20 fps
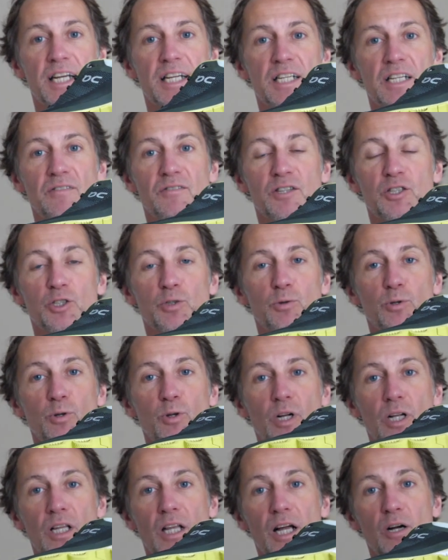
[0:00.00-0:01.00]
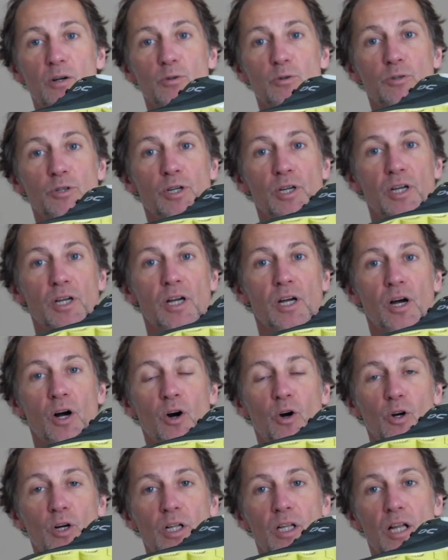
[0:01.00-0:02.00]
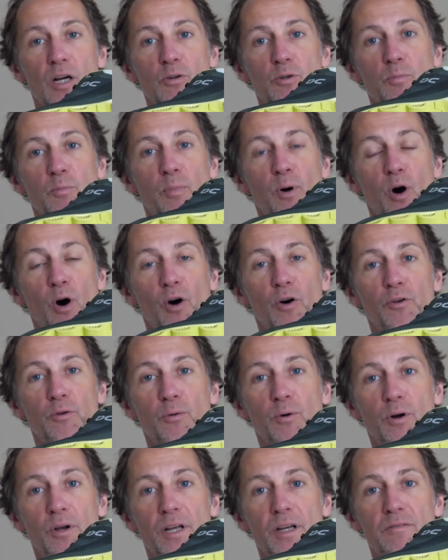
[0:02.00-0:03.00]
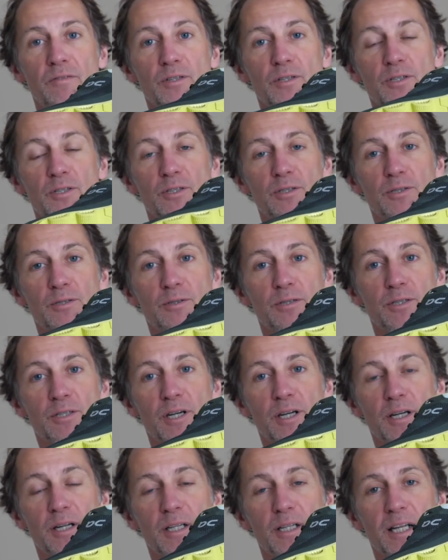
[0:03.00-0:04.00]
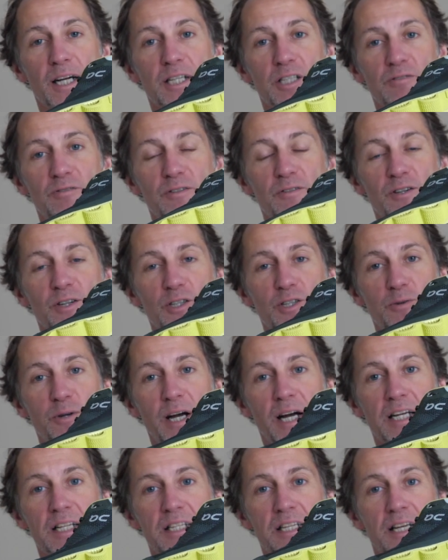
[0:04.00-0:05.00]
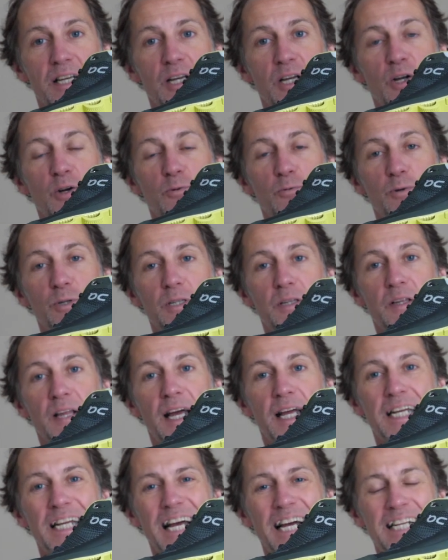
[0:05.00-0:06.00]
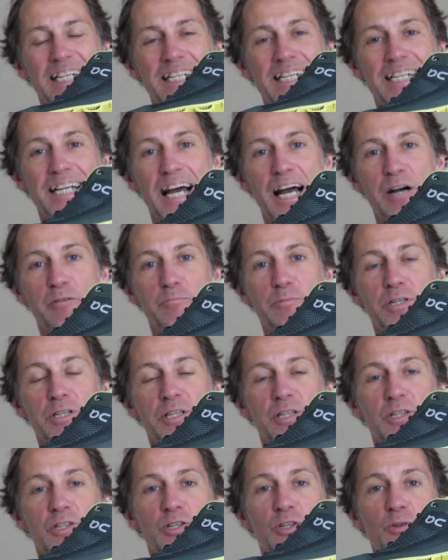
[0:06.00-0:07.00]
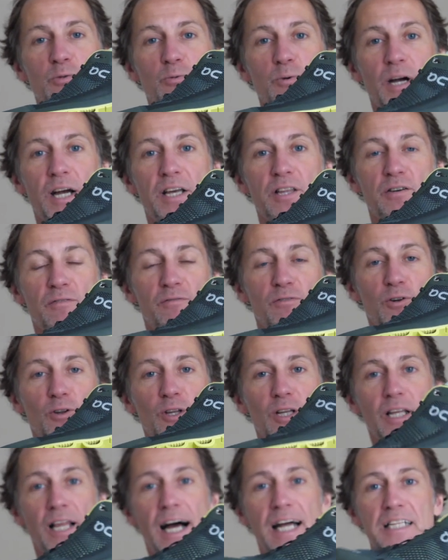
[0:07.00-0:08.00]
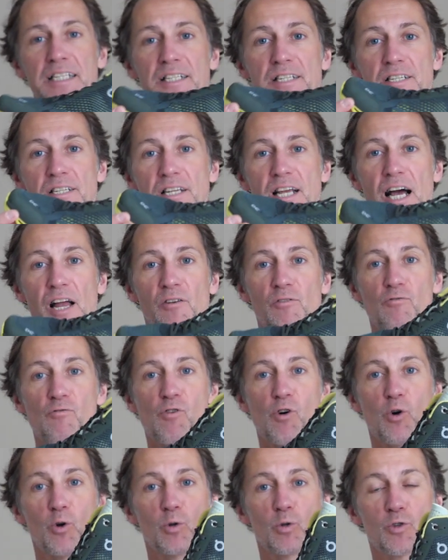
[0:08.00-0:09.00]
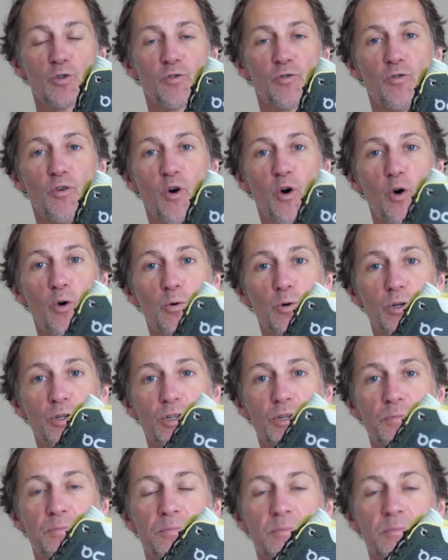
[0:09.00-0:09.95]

individual Cloud or Cloud pod, whatever you'd like to refer to it as, will then adapt to the way the foot lands and rolls forward.